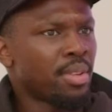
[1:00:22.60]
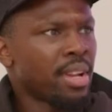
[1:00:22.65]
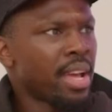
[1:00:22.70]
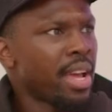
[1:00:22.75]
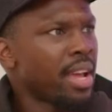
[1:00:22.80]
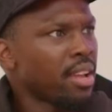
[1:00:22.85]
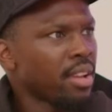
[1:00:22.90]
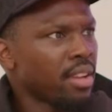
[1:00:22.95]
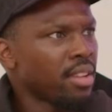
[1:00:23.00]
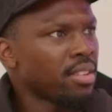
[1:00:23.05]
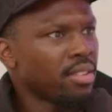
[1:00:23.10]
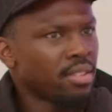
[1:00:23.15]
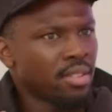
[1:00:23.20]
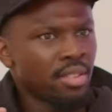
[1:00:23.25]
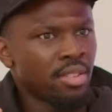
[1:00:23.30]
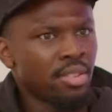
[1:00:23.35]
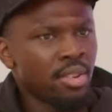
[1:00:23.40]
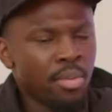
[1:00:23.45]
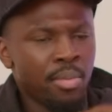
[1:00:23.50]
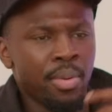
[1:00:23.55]
Like,
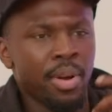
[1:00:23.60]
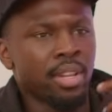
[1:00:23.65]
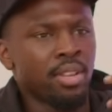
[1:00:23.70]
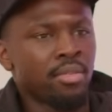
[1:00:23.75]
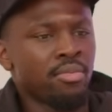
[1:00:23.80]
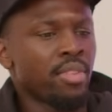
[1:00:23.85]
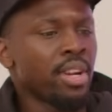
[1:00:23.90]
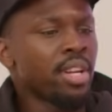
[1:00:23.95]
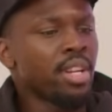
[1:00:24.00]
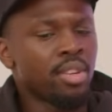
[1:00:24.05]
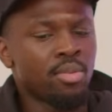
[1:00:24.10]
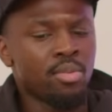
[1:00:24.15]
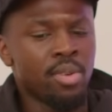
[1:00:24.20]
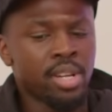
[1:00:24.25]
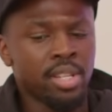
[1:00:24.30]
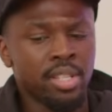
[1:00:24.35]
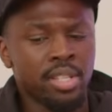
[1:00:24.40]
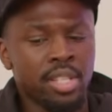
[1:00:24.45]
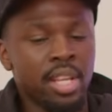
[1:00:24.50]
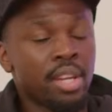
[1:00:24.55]
you know, but the rented
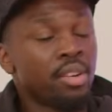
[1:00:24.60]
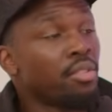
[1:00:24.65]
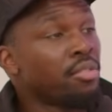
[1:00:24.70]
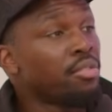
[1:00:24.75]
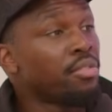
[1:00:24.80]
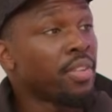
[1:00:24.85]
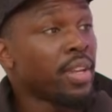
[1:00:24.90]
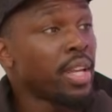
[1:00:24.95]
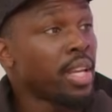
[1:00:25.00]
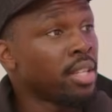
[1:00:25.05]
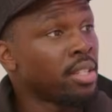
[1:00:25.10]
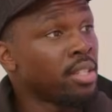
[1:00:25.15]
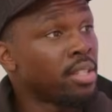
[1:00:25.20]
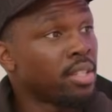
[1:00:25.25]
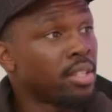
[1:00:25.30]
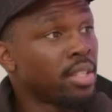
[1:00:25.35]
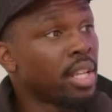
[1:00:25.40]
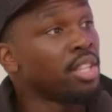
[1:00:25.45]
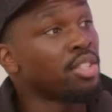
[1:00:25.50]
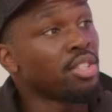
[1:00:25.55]
ones, they're not fitted.
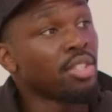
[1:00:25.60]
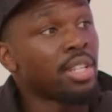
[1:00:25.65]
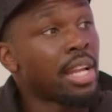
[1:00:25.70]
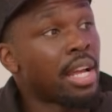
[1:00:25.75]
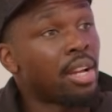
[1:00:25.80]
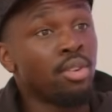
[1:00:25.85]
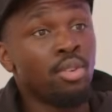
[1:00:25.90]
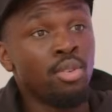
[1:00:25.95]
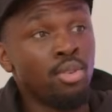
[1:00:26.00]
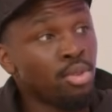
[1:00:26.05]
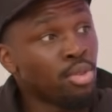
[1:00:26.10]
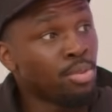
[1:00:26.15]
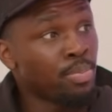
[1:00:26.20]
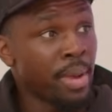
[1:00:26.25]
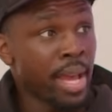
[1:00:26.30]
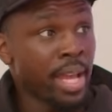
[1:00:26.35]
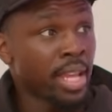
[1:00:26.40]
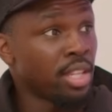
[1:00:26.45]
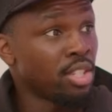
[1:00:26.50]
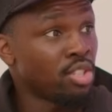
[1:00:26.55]
They're just like loose,
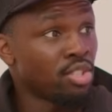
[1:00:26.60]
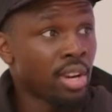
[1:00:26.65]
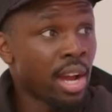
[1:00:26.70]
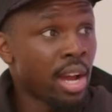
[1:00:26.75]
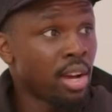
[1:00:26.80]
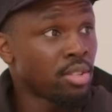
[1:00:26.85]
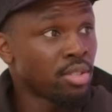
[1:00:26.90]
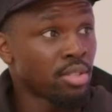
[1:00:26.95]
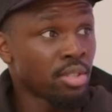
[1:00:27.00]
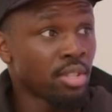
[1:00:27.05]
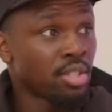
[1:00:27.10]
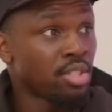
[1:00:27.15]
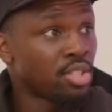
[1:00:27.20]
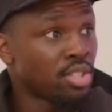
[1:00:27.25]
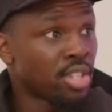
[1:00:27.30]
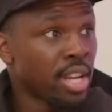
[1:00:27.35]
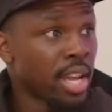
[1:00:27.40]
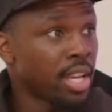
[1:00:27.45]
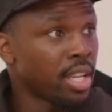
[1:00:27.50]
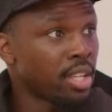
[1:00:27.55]
baggy trousers,
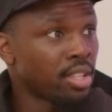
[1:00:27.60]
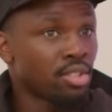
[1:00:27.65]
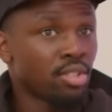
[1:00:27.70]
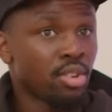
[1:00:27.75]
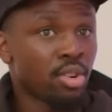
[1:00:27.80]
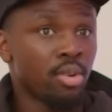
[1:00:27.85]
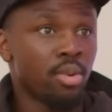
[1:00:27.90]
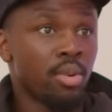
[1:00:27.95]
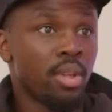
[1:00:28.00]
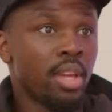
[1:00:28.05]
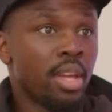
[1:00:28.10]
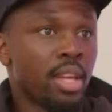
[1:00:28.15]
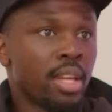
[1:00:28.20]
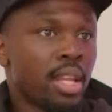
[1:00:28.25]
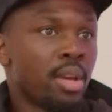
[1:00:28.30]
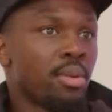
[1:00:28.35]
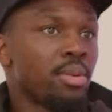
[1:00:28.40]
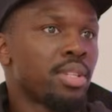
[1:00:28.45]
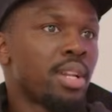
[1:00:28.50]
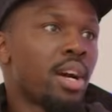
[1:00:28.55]
jacket. Yeah. So
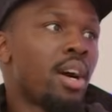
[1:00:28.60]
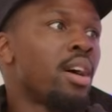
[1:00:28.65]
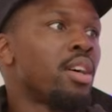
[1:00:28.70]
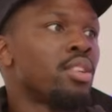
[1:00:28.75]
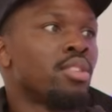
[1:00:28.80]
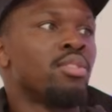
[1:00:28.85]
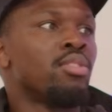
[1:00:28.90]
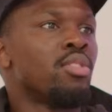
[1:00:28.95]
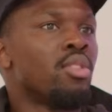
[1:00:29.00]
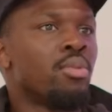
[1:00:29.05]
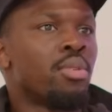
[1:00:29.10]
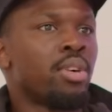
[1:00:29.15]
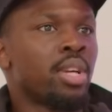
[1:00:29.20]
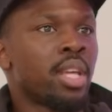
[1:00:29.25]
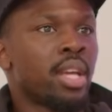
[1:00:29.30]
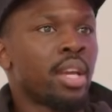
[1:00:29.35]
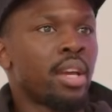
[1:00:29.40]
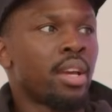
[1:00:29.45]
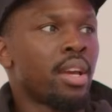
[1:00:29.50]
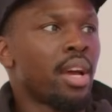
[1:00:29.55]
they was like, do you know what?
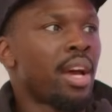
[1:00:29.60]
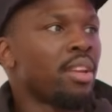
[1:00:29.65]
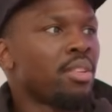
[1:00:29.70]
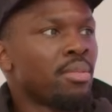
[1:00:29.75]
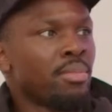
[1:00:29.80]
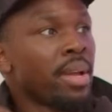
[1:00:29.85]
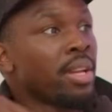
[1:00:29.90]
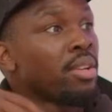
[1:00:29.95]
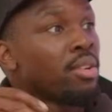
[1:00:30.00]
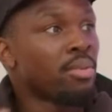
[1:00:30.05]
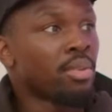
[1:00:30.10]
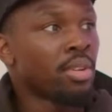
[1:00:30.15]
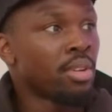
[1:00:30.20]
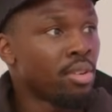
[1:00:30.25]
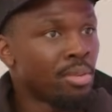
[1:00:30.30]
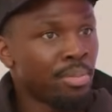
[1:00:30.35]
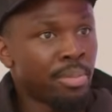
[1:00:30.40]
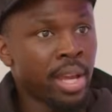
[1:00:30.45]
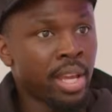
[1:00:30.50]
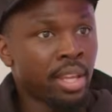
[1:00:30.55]
Yeah, man don't want to
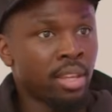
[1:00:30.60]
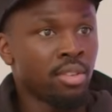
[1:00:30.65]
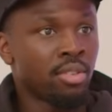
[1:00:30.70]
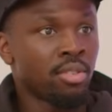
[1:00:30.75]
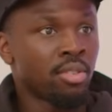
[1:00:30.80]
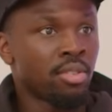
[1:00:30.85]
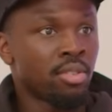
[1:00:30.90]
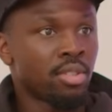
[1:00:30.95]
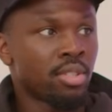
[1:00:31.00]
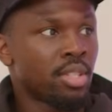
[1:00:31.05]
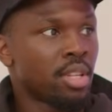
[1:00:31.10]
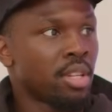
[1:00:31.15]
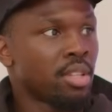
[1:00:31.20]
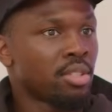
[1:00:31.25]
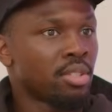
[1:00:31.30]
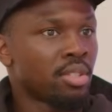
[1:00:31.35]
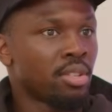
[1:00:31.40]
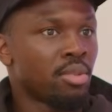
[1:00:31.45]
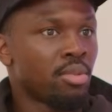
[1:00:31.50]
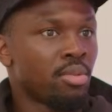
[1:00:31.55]
look baggy on your thing.
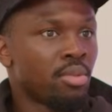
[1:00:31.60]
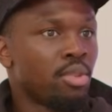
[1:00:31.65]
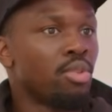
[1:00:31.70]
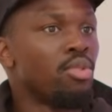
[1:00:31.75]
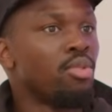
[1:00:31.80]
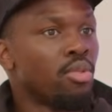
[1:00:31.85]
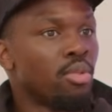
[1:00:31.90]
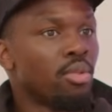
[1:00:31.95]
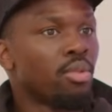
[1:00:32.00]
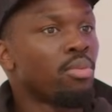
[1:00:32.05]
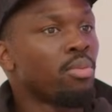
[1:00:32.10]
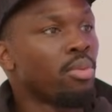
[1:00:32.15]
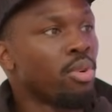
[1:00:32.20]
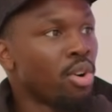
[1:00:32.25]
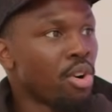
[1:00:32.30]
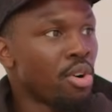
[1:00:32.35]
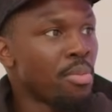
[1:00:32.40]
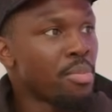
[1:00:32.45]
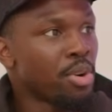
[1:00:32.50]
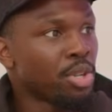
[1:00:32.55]
So cool, we'll
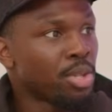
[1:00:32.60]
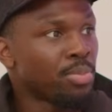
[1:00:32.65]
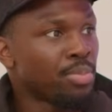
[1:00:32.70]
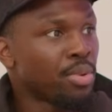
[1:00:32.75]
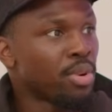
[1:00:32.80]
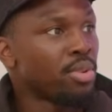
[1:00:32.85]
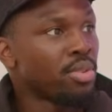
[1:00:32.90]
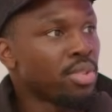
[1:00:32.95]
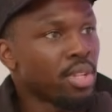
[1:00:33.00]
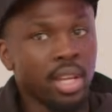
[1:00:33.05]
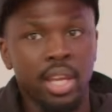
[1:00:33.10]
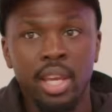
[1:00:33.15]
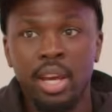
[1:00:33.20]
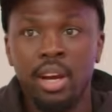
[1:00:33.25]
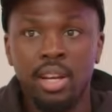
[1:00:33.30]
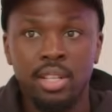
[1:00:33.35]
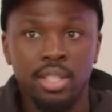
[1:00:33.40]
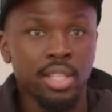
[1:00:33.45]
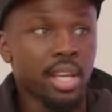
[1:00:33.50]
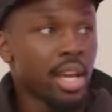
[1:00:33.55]
go Moss Bros and get
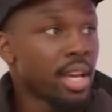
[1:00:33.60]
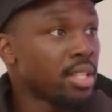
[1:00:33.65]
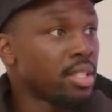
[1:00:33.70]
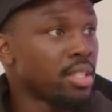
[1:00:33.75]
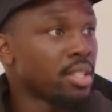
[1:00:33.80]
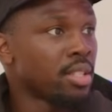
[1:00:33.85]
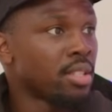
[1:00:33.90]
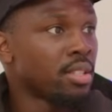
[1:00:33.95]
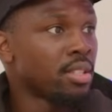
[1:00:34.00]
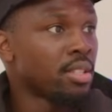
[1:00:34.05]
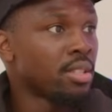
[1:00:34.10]
our sizes.